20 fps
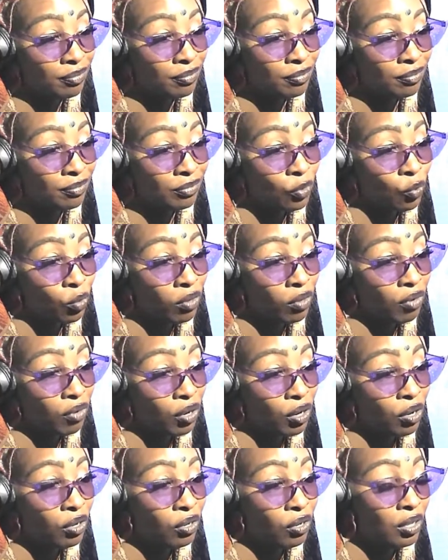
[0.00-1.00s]
We've
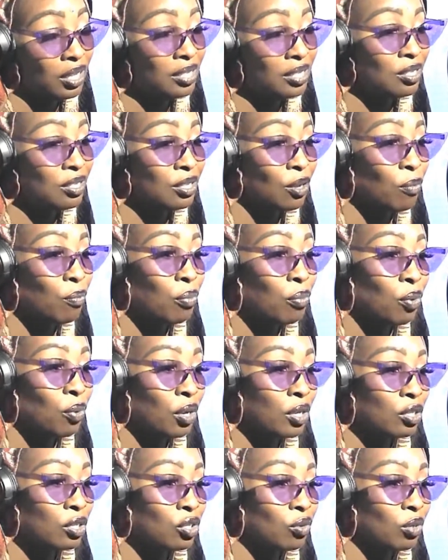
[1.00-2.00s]
all at some
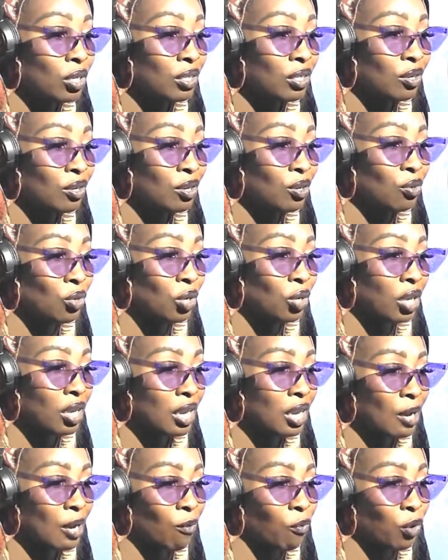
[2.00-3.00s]
point drank the Kool-Aid
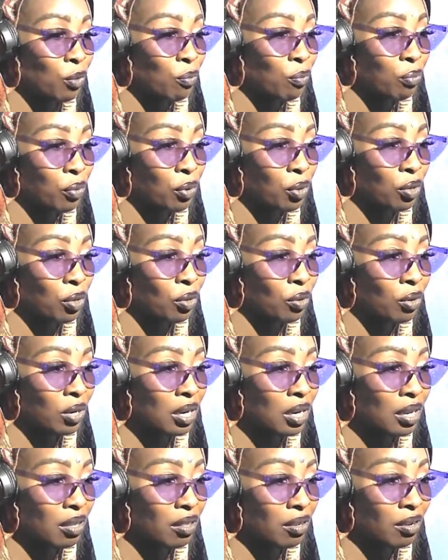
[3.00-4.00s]
at one point or
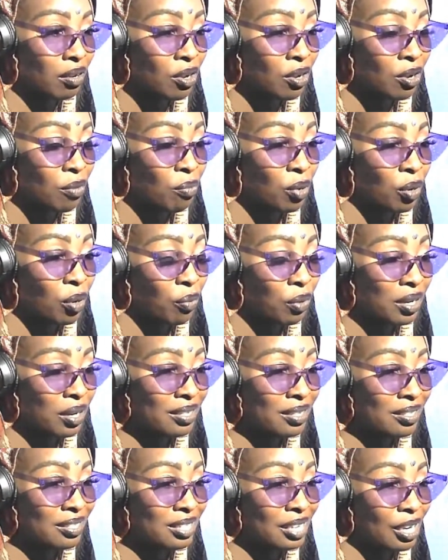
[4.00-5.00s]
another. But when
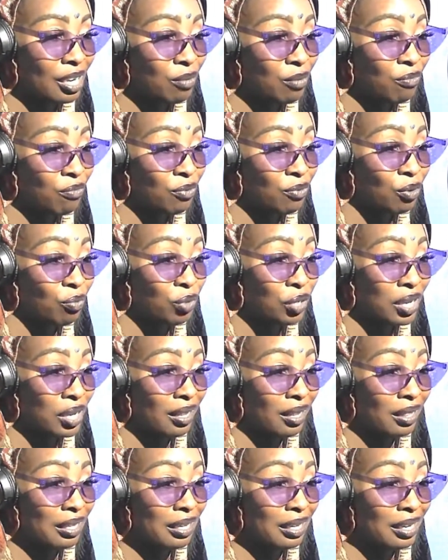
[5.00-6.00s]
it's time for
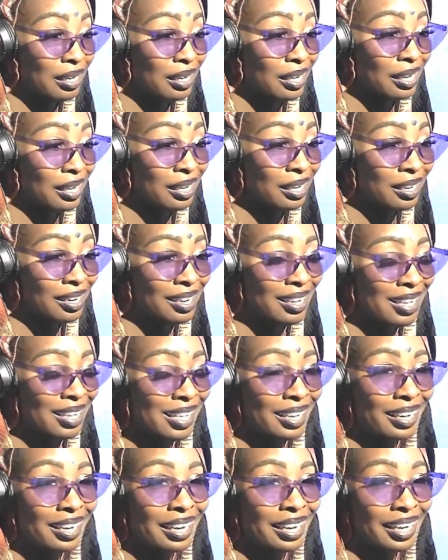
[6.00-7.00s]
reality to hit,
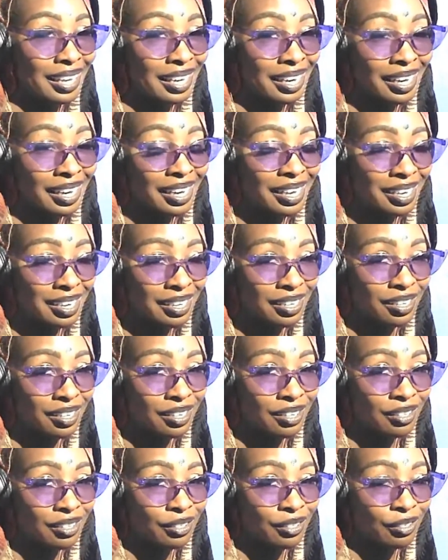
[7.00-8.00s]
let it hit
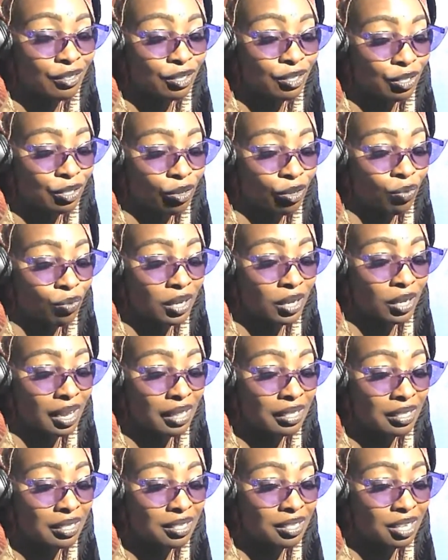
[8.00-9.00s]
so
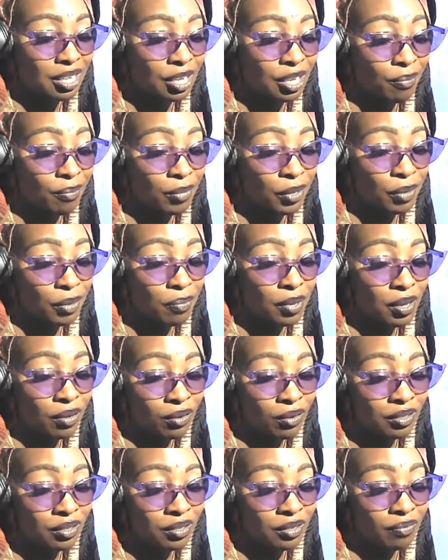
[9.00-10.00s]
reality can be
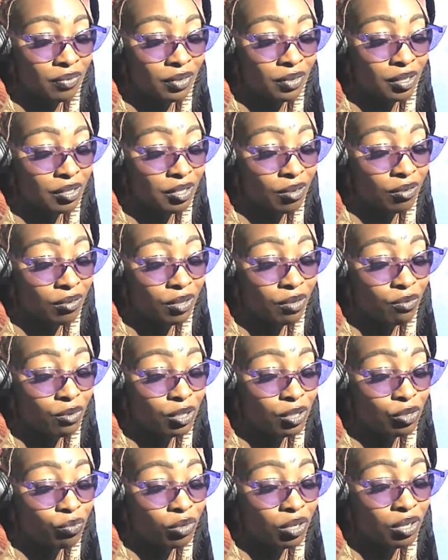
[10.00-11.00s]
built. Because only
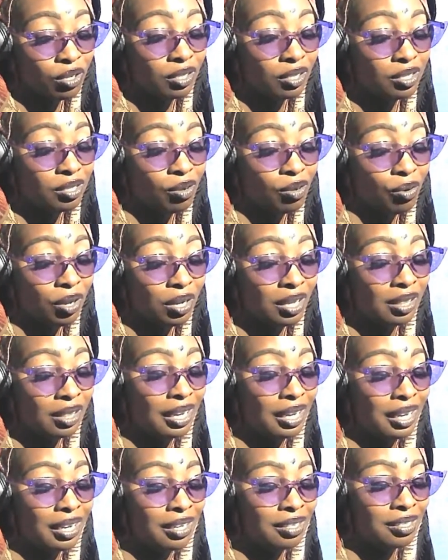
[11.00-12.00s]
what's real is going to
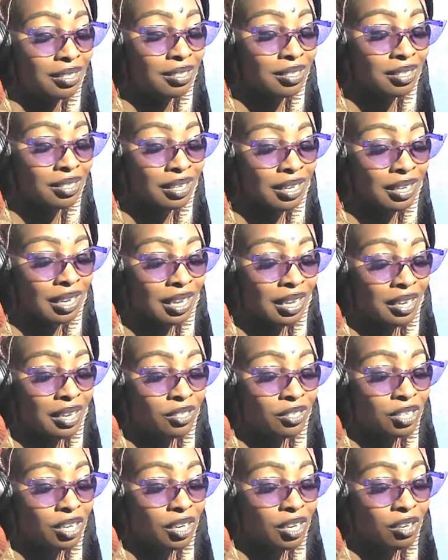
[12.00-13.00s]
last.
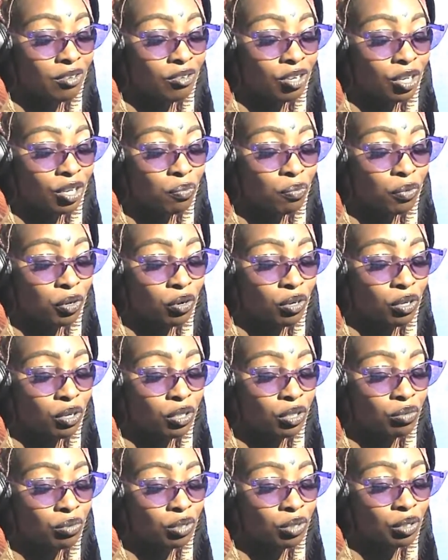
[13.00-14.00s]
Check your deeper
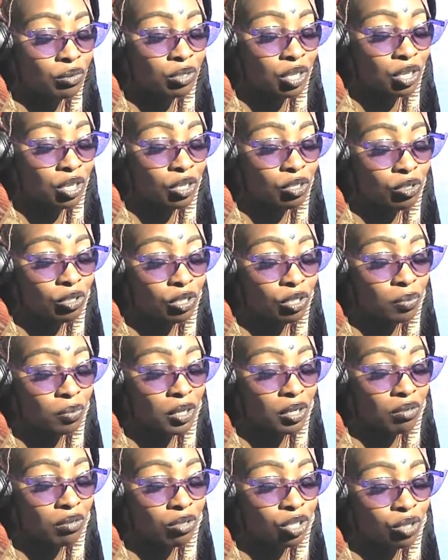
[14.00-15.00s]
crossroads. Get your
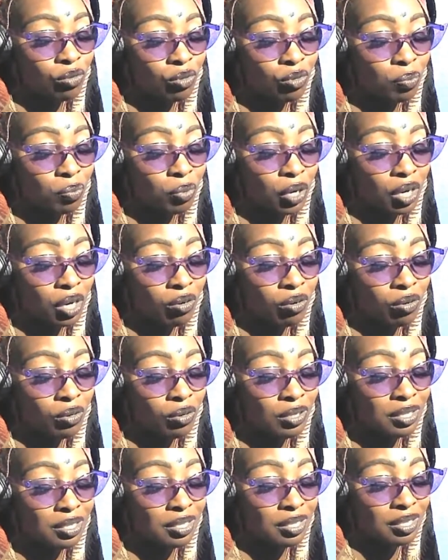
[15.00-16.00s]
spiritual
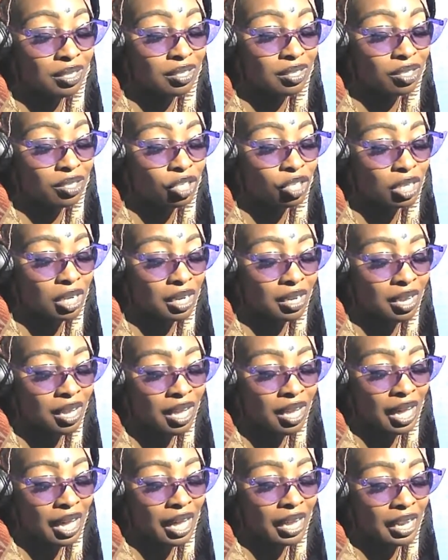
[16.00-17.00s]
priorities in check.
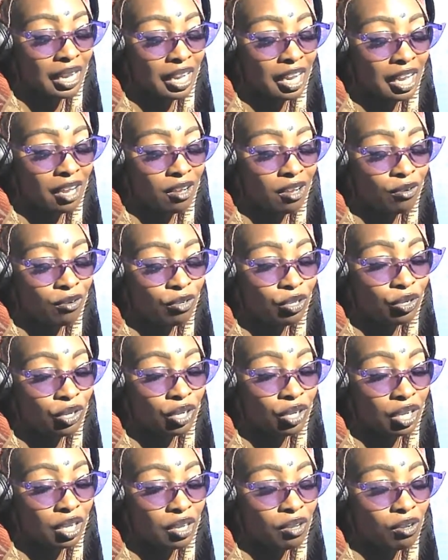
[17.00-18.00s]
Allow your
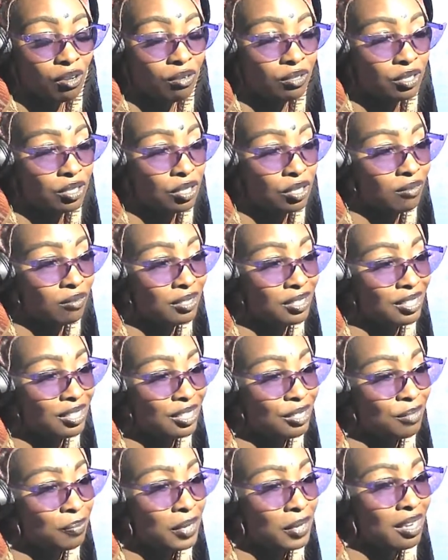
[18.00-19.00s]
ego self to
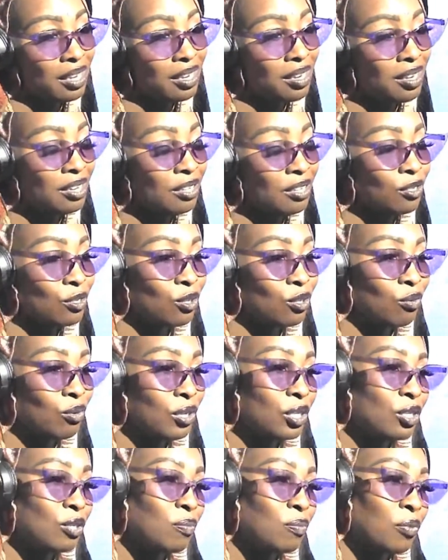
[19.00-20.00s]
speak, to
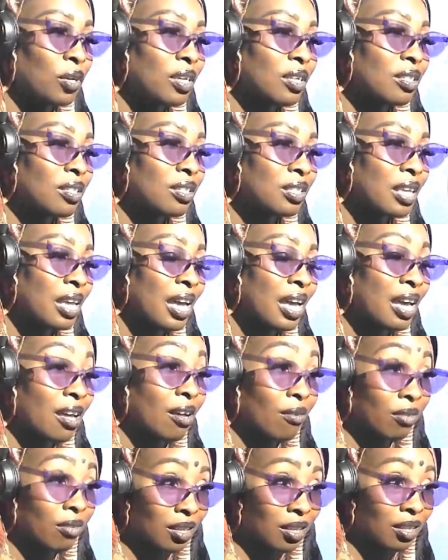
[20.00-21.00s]
express
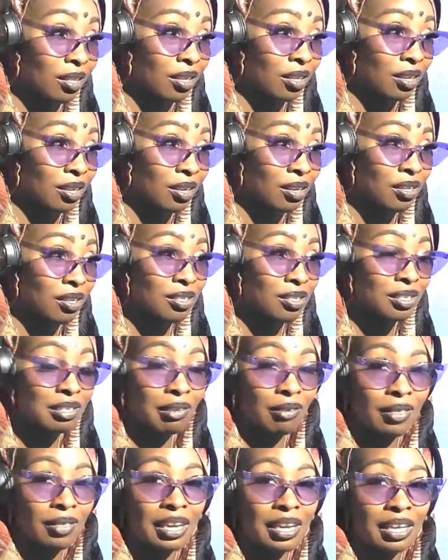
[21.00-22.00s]
healthily
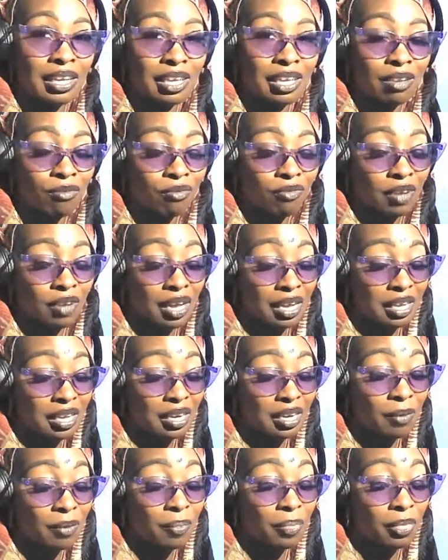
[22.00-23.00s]
so that it can
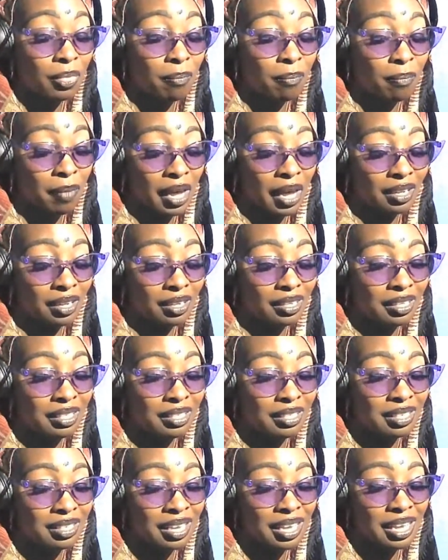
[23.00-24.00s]
find
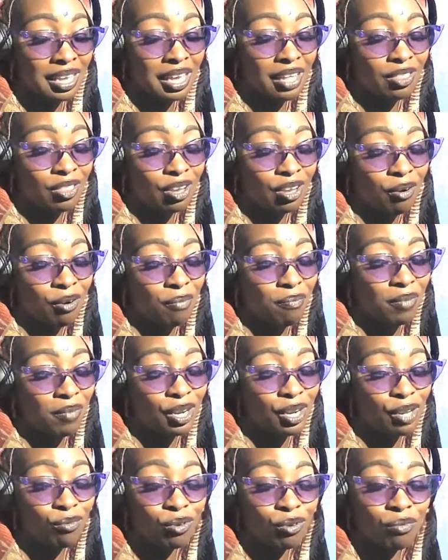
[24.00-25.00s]
balance. And there are
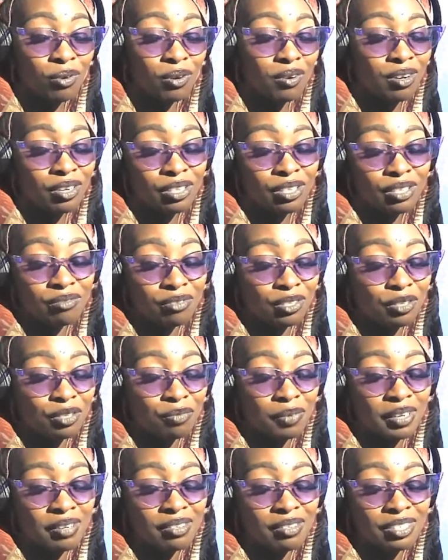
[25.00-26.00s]
many rewards for
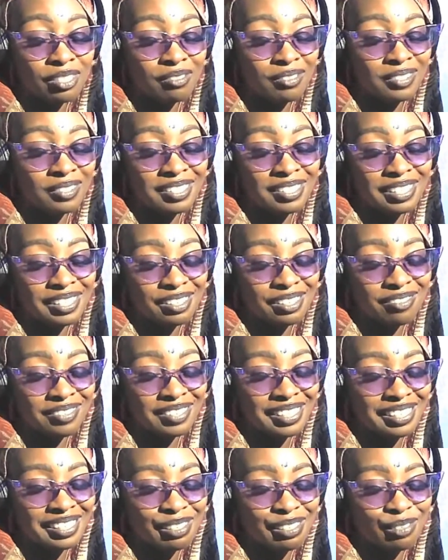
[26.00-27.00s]
spiritual
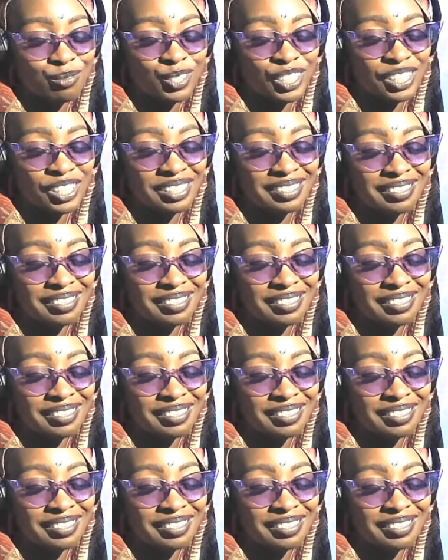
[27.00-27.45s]
self-discipline.